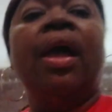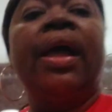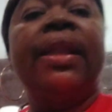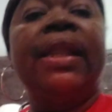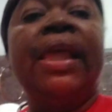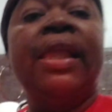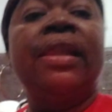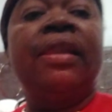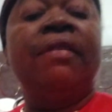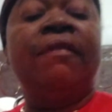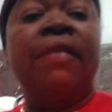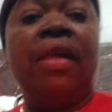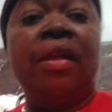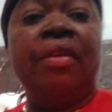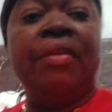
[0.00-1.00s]
and end the
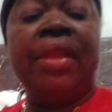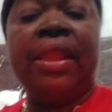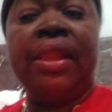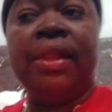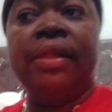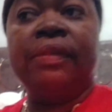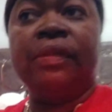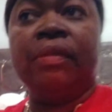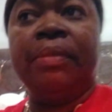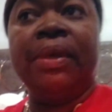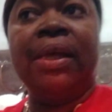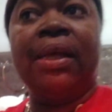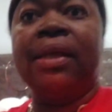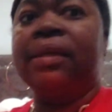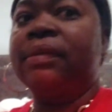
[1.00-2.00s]
vlog right now, so
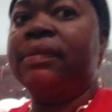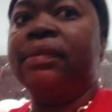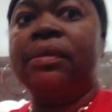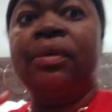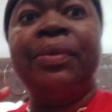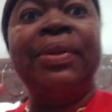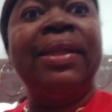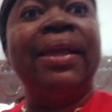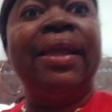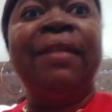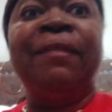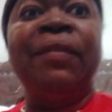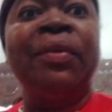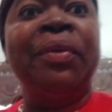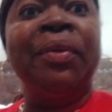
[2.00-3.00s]
because when I
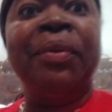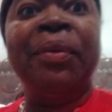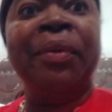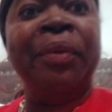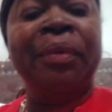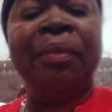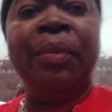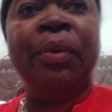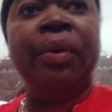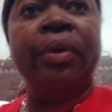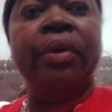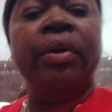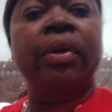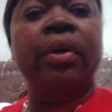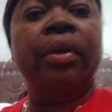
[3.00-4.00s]
get to do nothing more
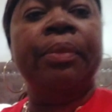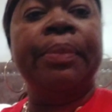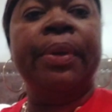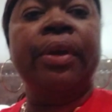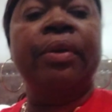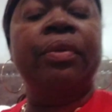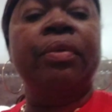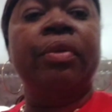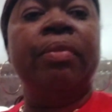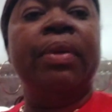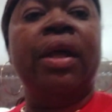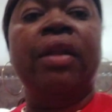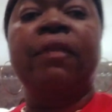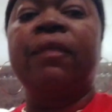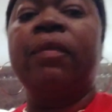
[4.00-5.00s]
on the road,
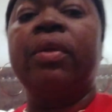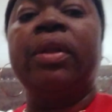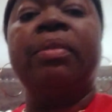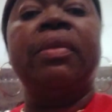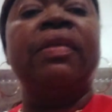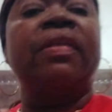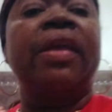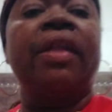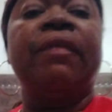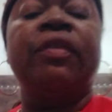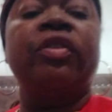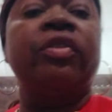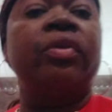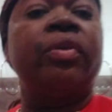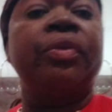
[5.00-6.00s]
because the phone them decide
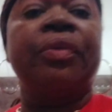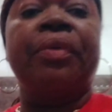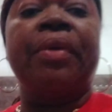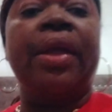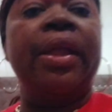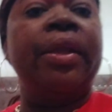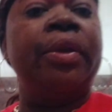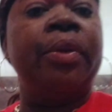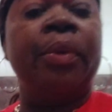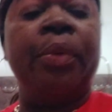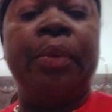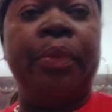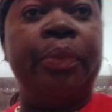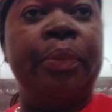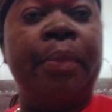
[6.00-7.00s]
to shut right
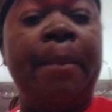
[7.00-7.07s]
down.